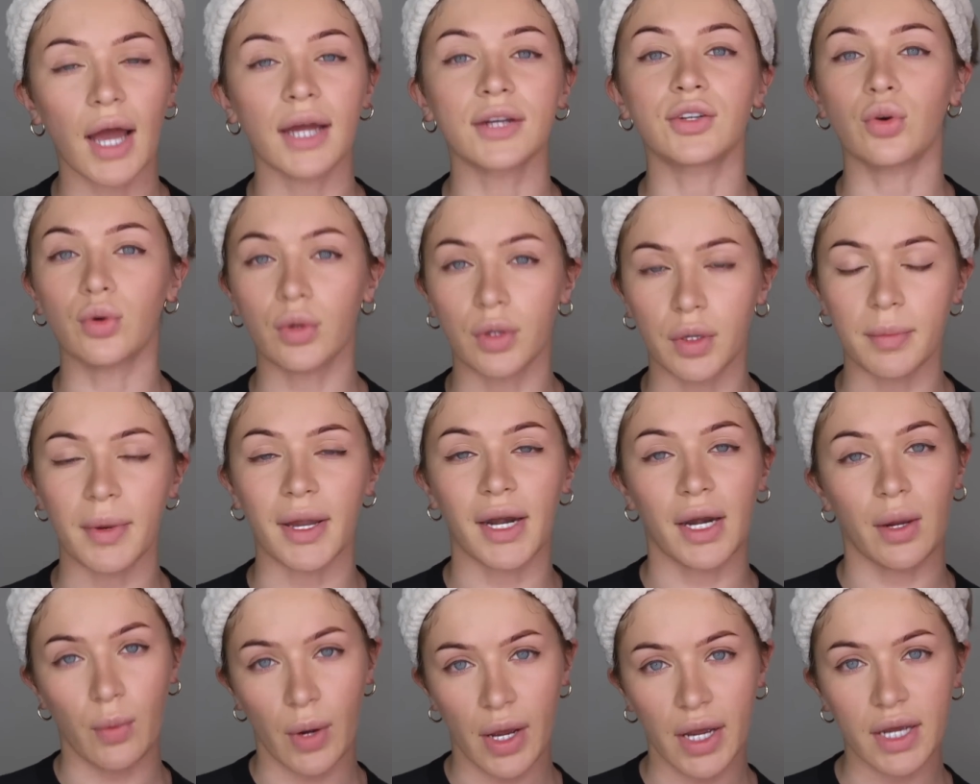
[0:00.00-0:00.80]
I told them
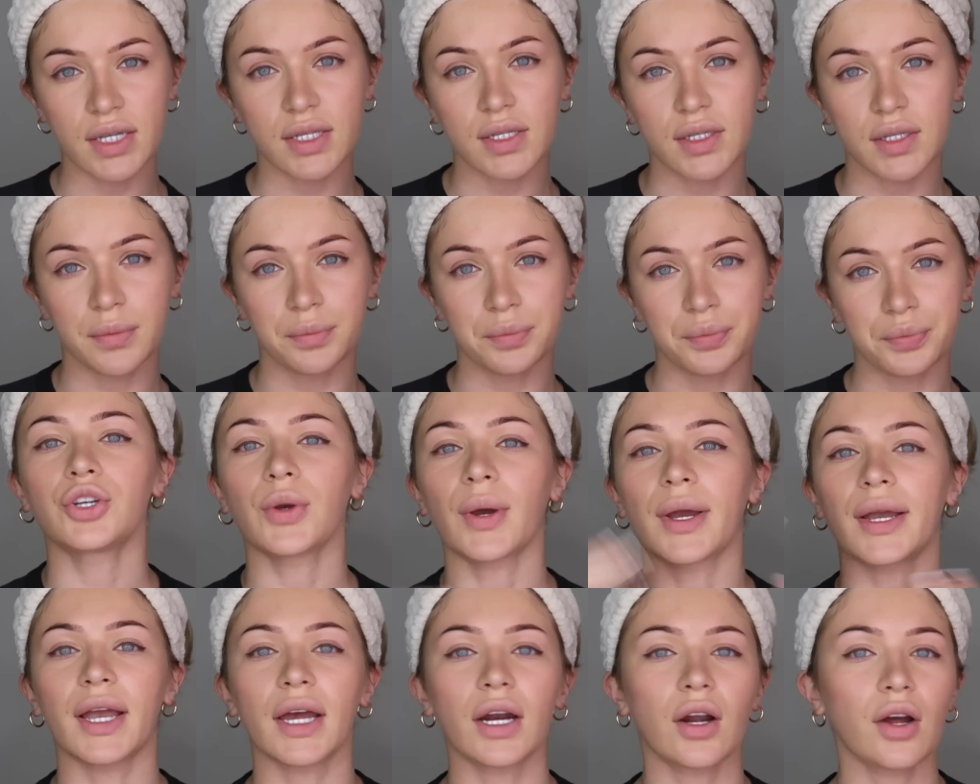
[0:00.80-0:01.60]
anyways.
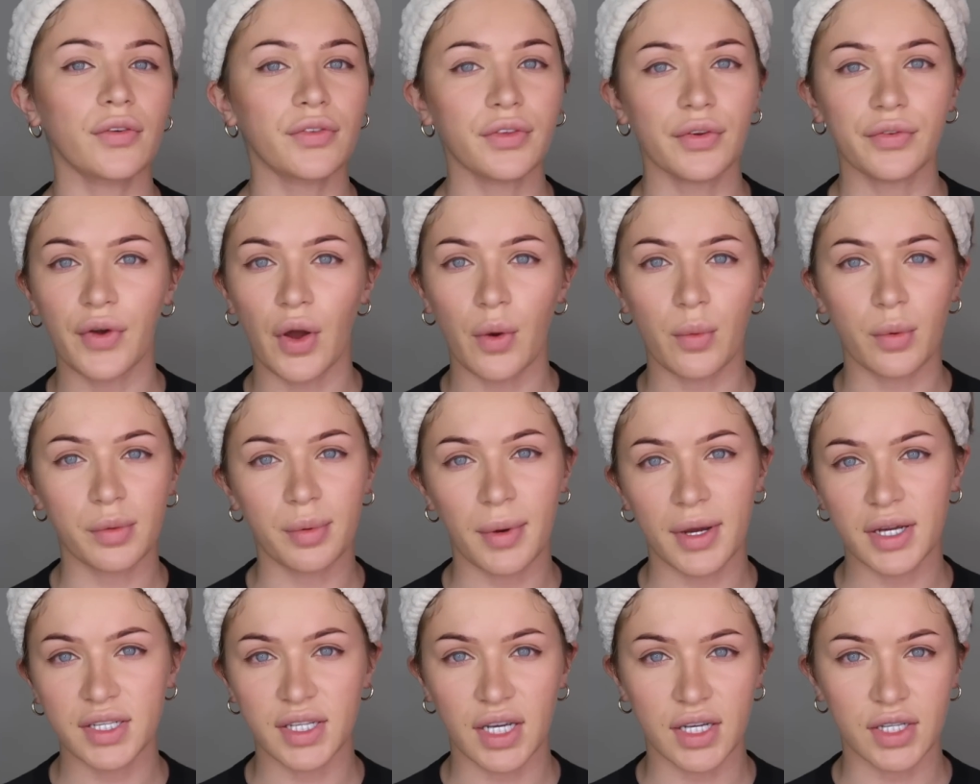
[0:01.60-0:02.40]
So I get off the phone with
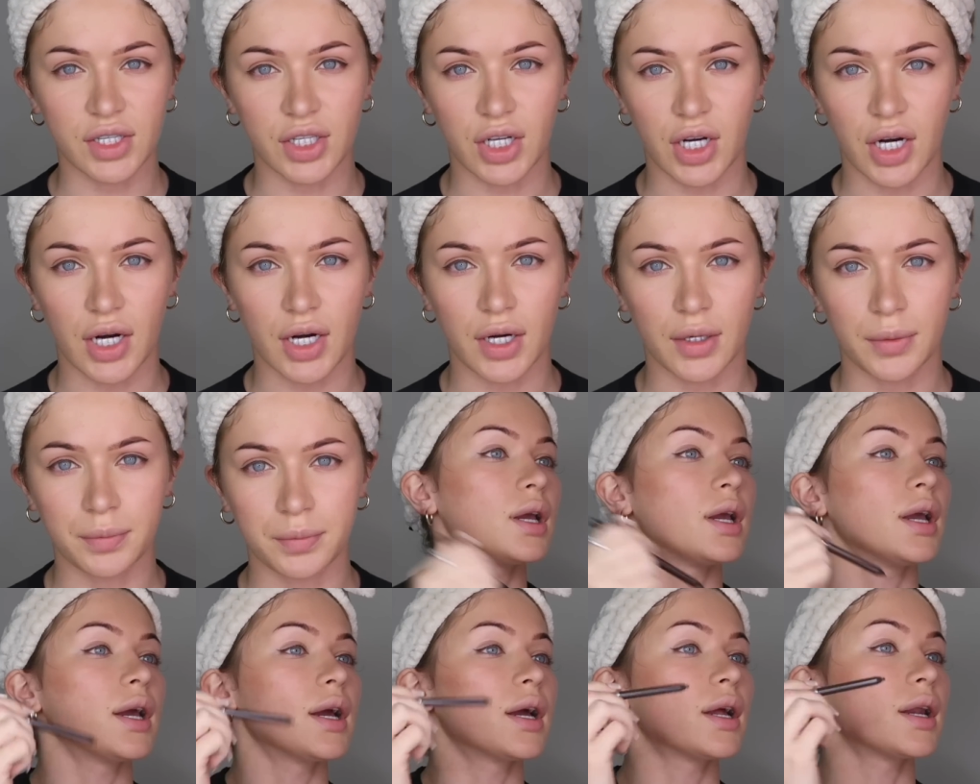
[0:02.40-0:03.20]
my sister
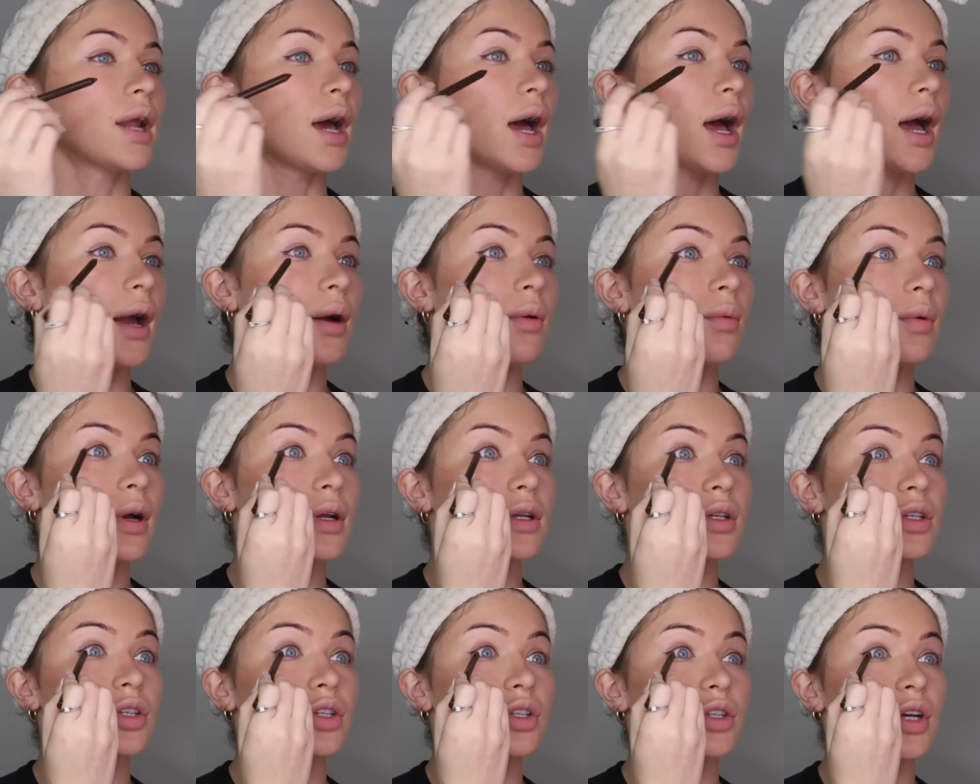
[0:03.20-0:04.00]
and I
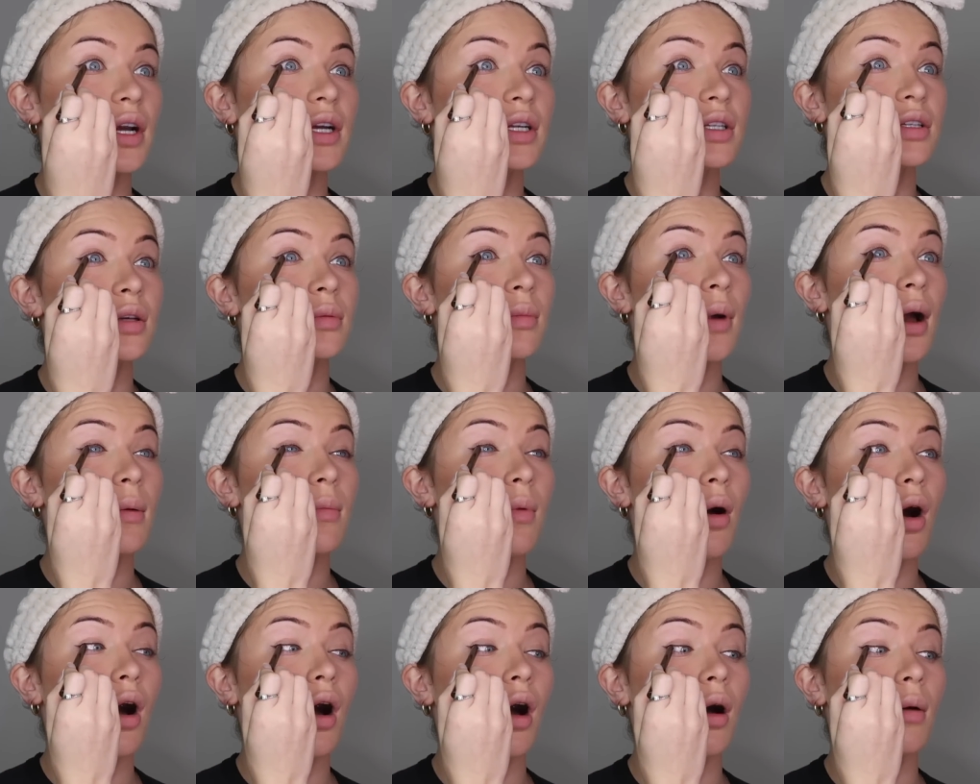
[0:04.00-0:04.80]
went straight to my
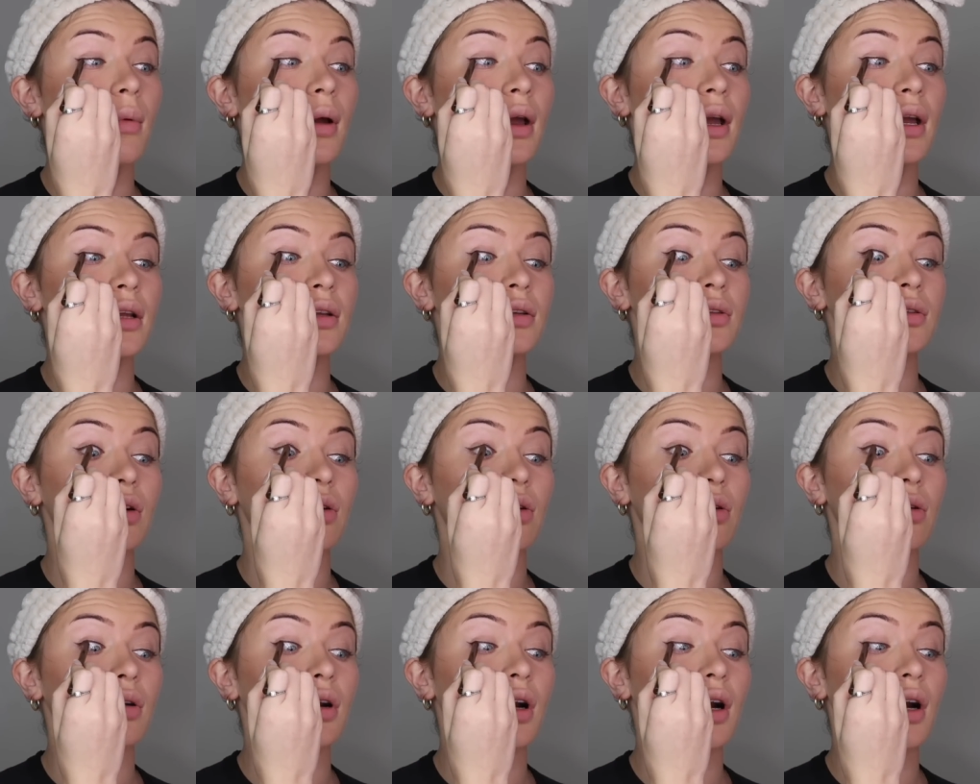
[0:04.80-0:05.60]
mom and
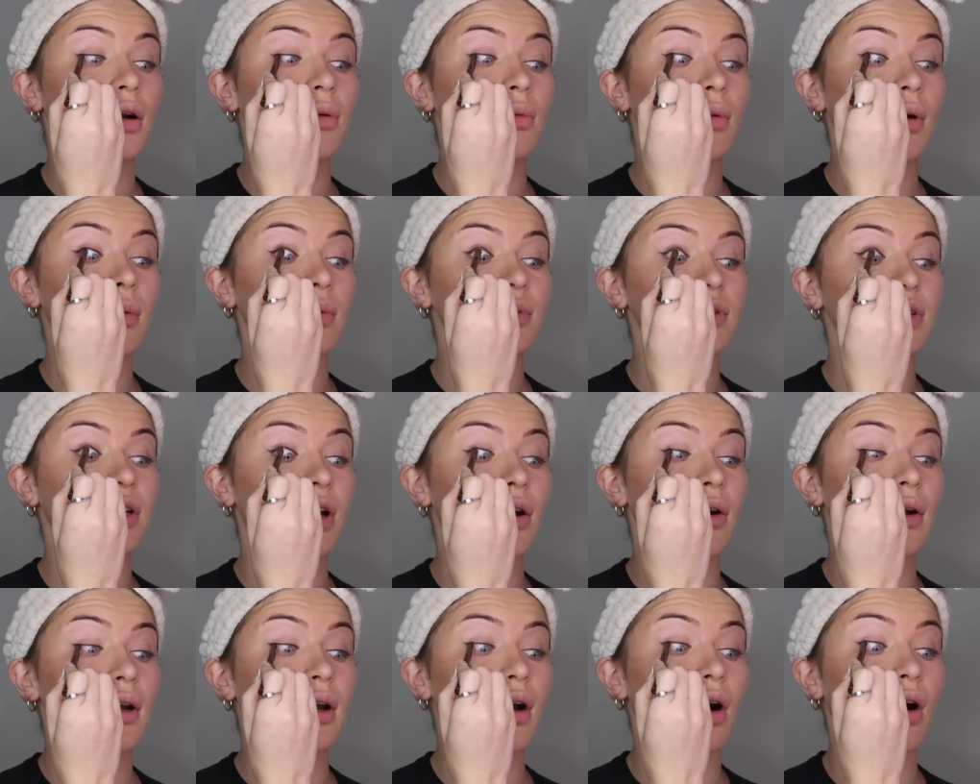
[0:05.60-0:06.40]
told her what was
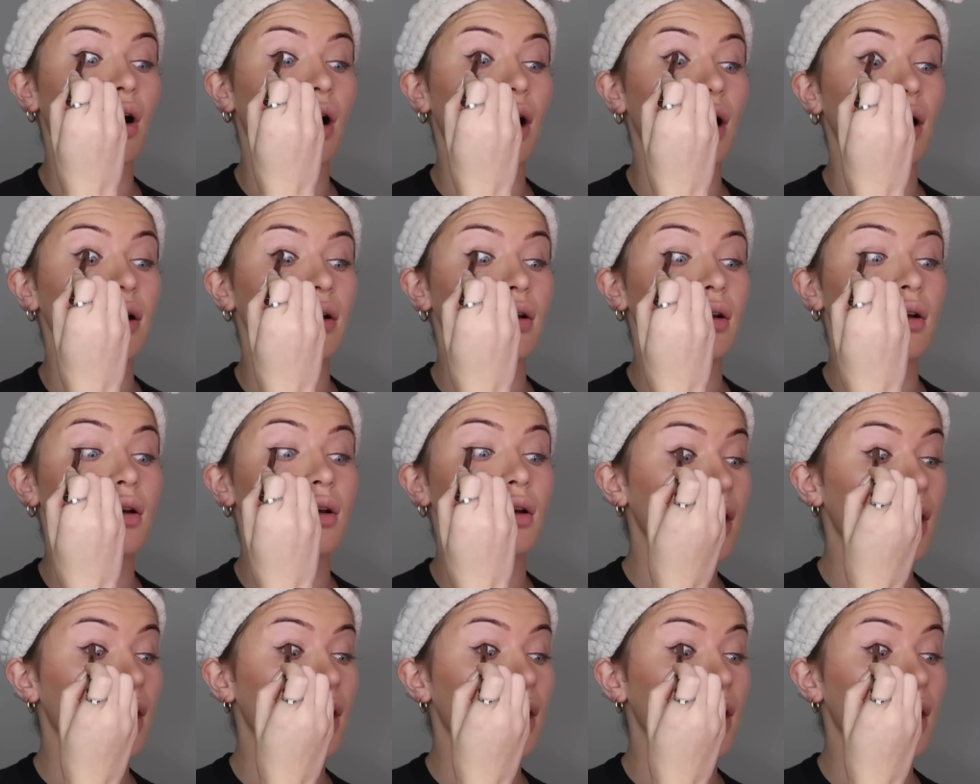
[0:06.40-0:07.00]
going on.